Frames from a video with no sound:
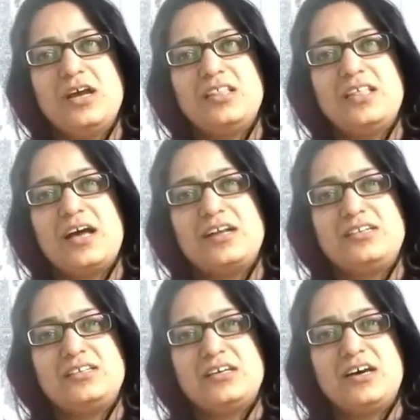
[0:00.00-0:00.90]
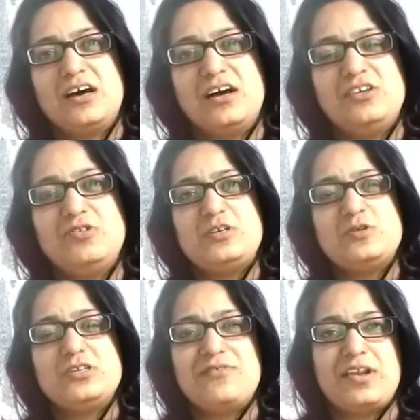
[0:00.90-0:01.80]
that you
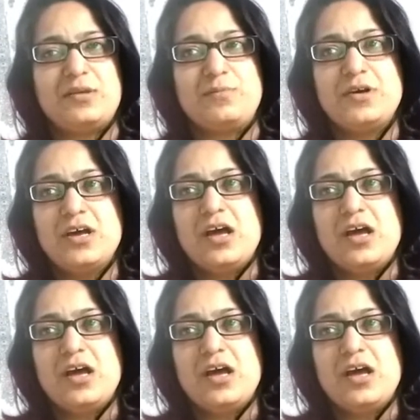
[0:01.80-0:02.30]
to develop.